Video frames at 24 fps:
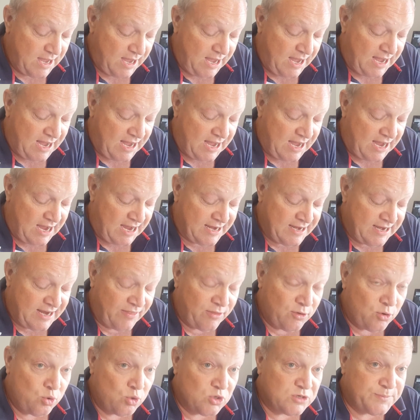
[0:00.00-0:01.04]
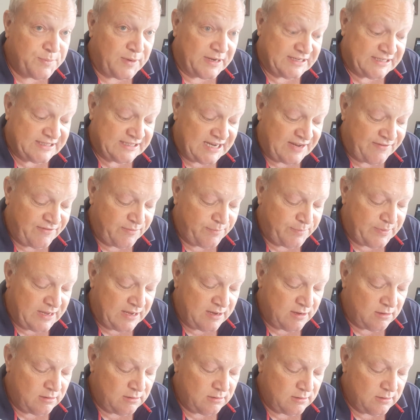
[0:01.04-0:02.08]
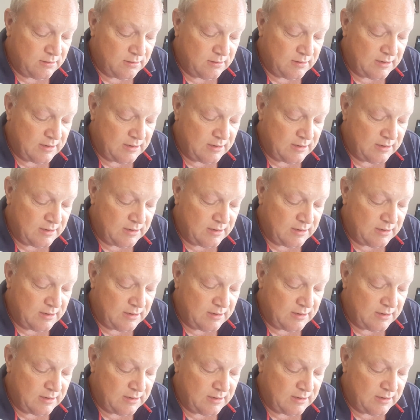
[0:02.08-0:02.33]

Another horse by Savabeel.